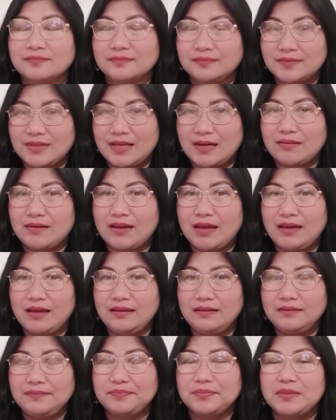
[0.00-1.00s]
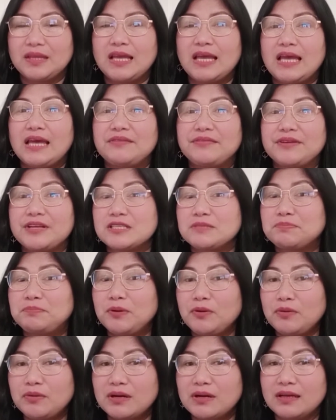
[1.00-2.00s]
Okay? If it is
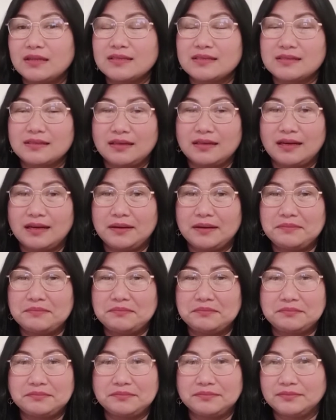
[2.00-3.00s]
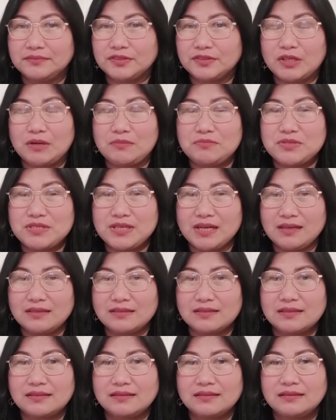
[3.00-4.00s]
plural subject,
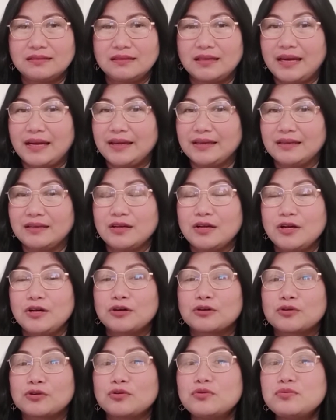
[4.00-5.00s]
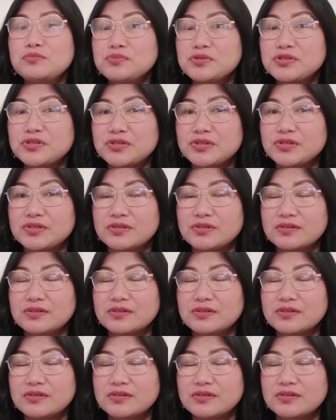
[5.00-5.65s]
like rooms.